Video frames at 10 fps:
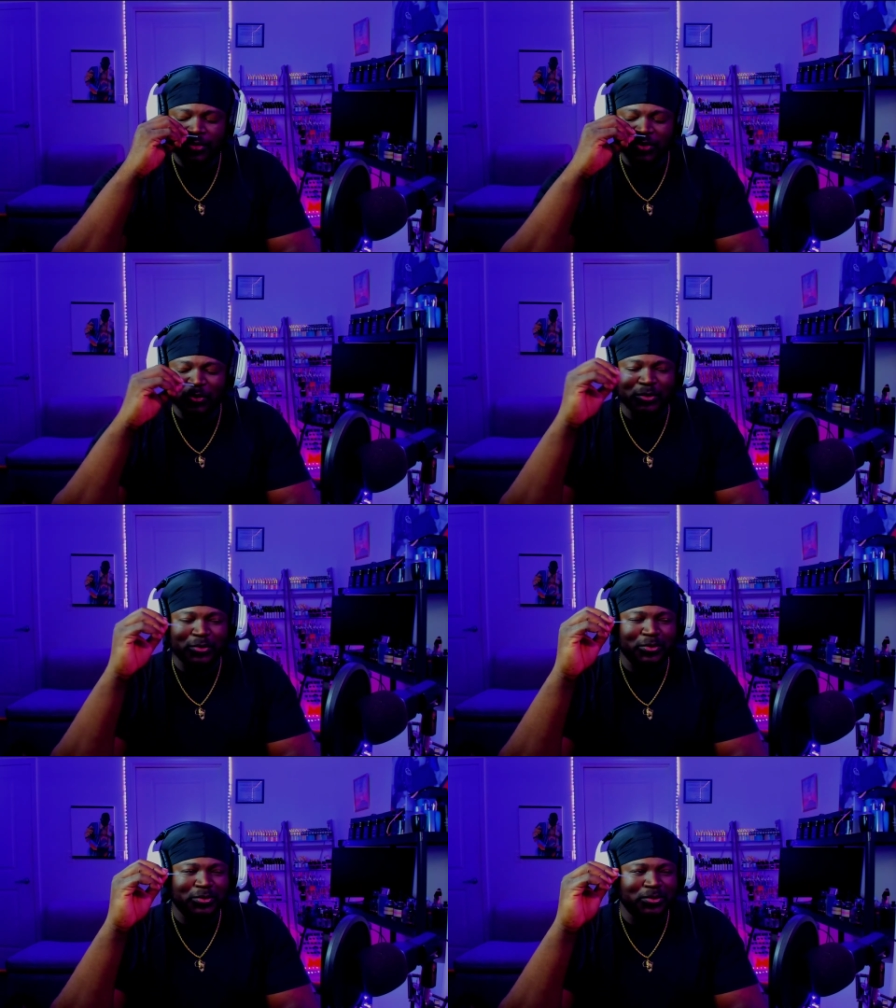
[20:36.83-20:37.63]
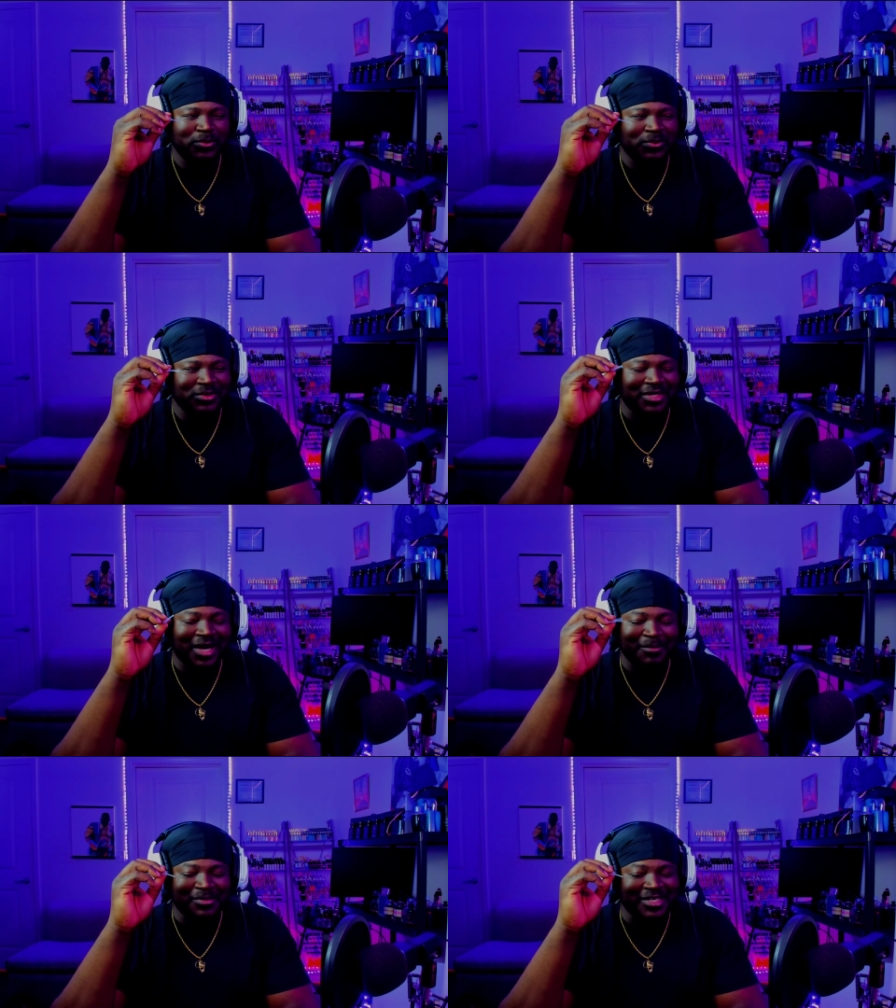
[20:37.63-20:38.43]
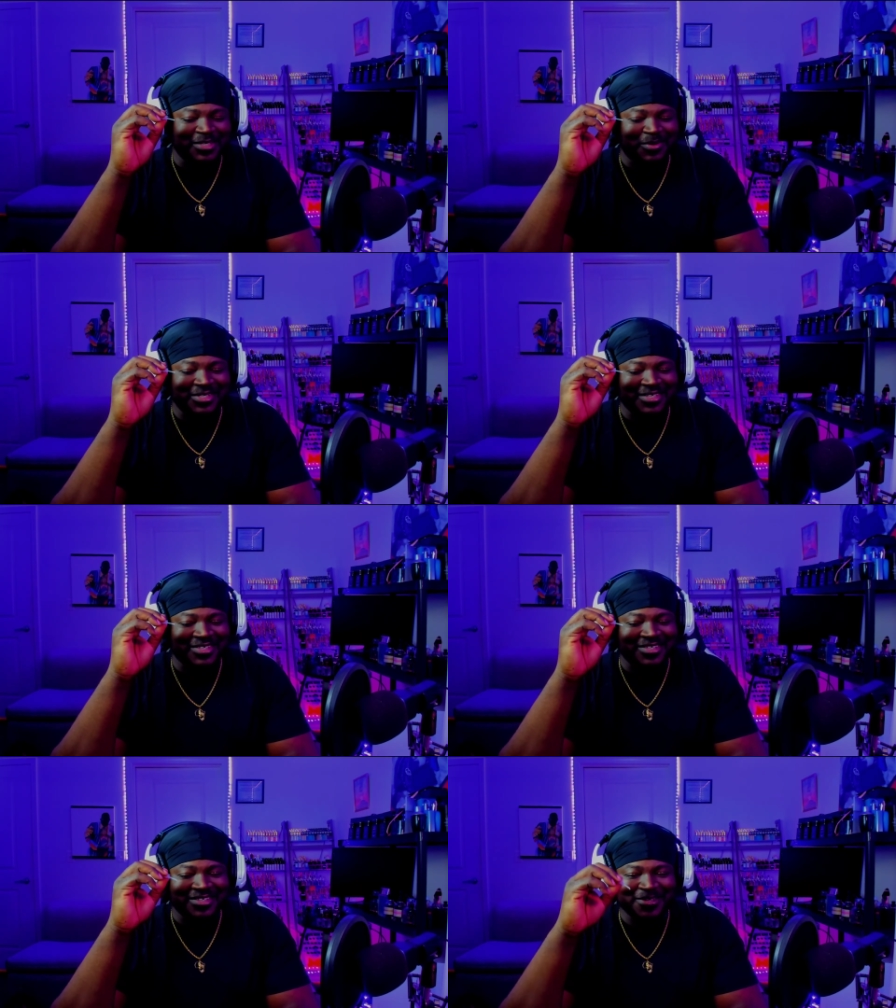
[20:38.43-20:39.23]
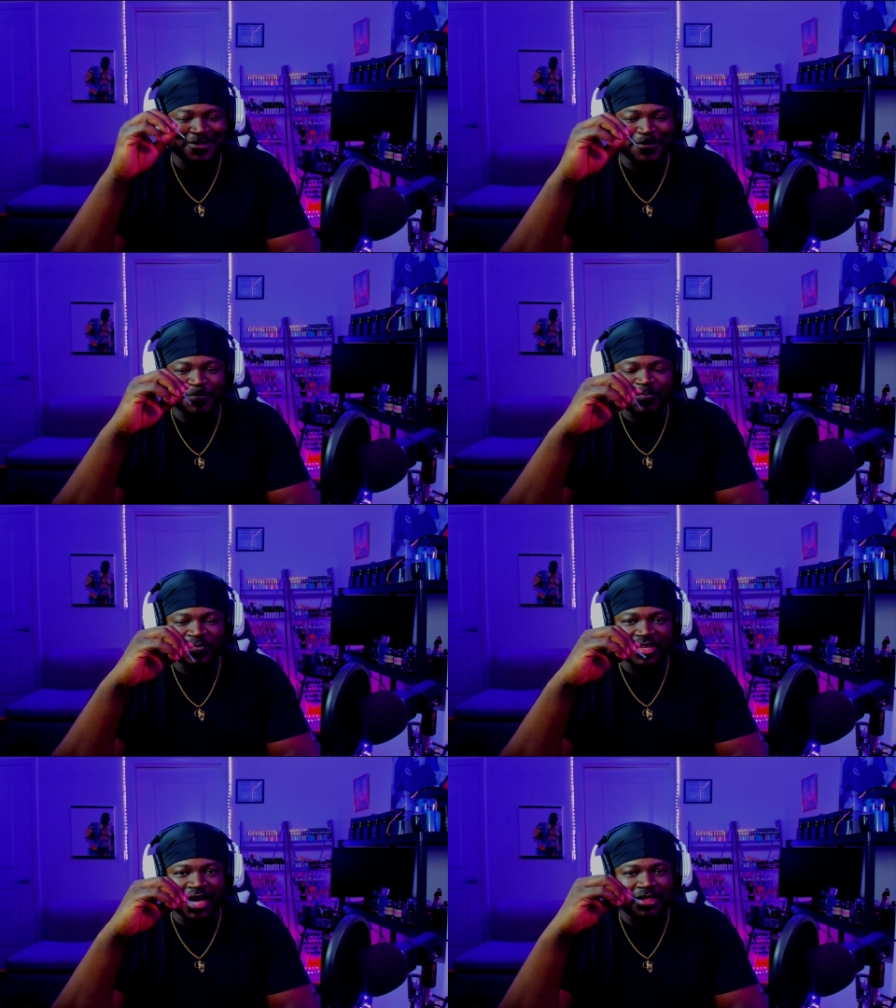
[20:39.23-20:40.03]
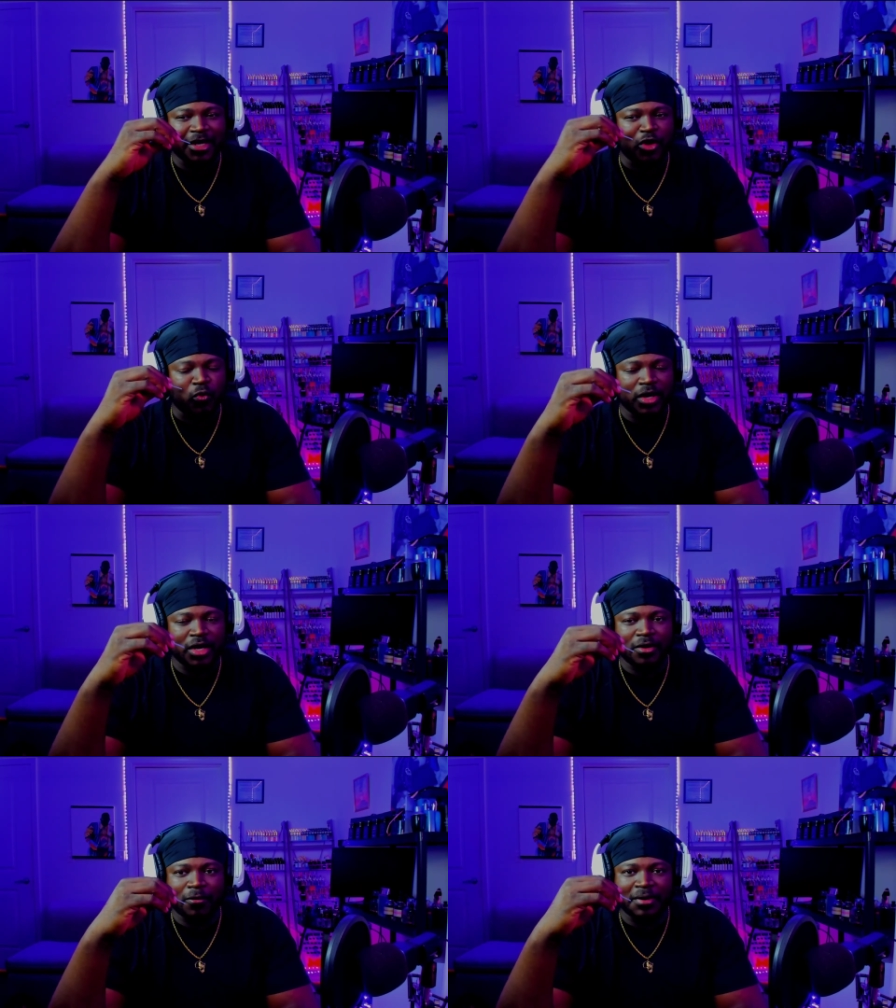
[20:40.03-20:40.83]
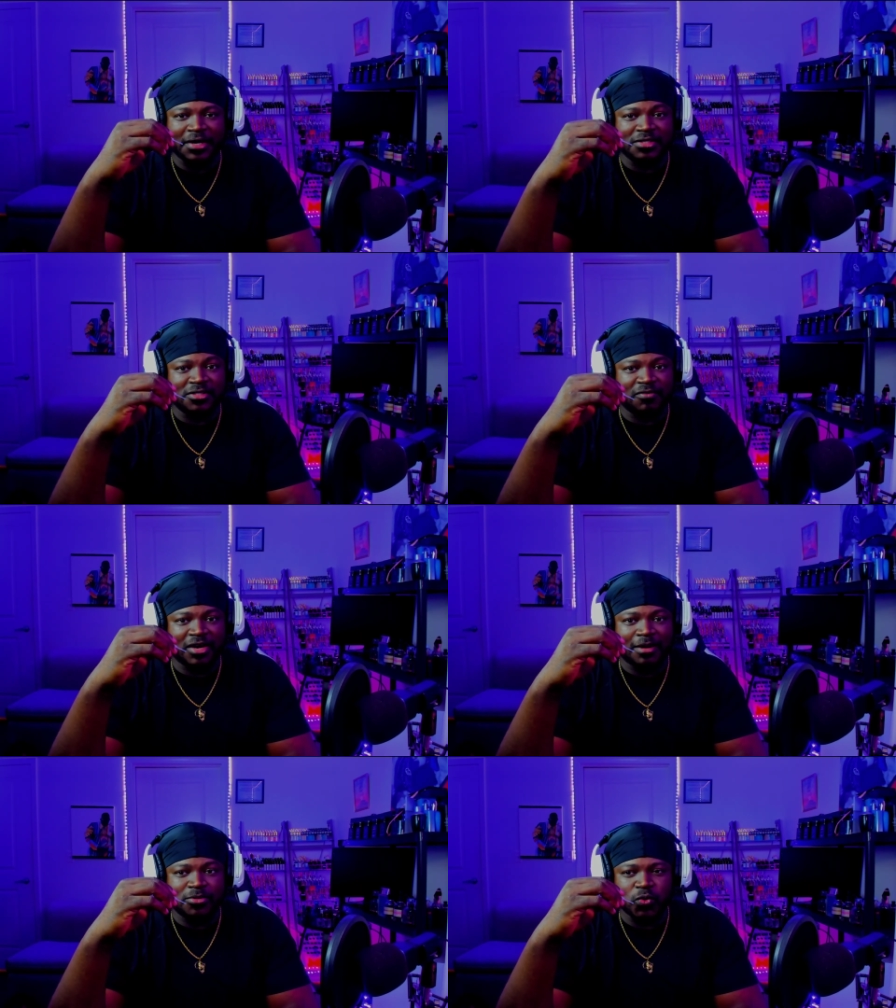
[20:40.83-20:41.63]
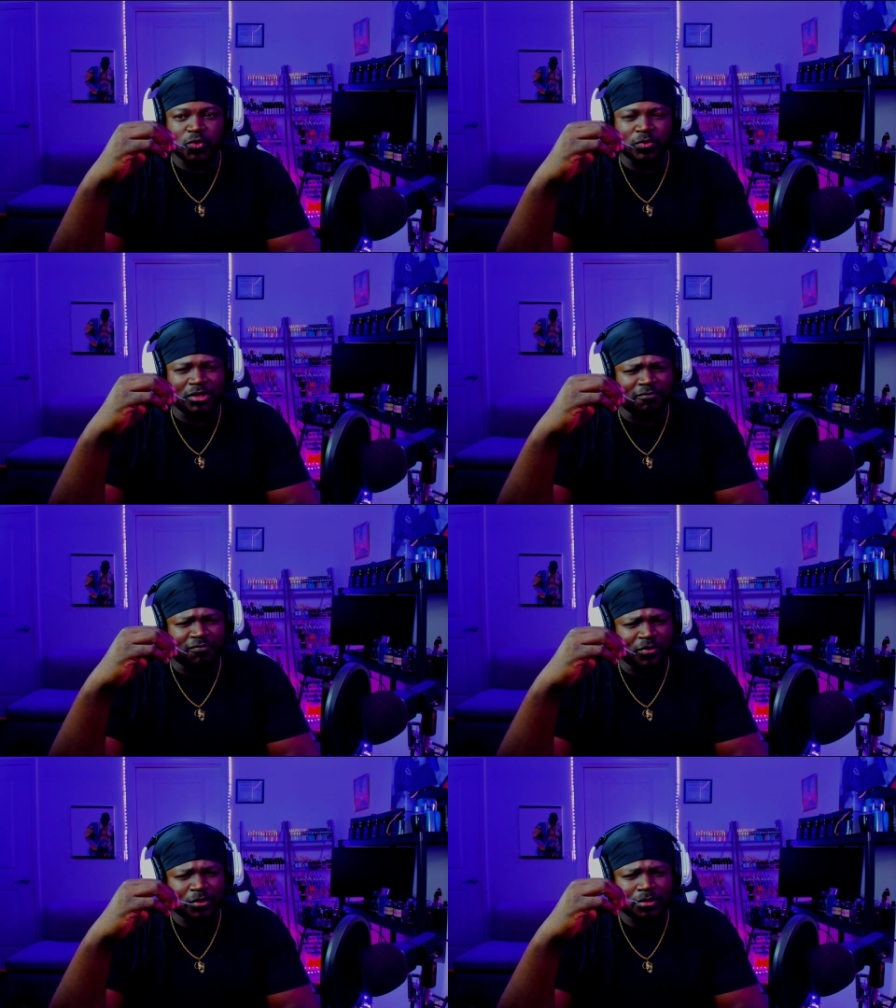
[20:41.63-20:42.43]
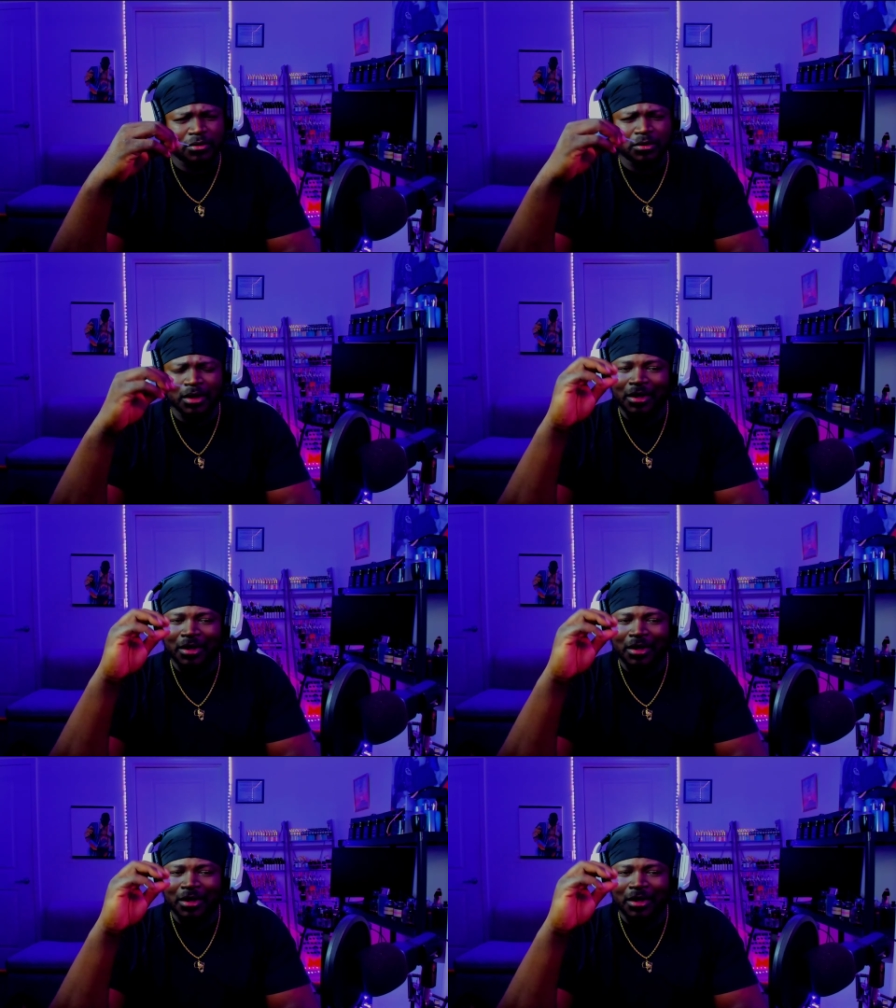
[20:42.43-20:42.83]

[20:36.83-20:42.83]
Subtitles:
Woo! I believe that's what's in here, though. You got that green herbaceous vibe to it, really full.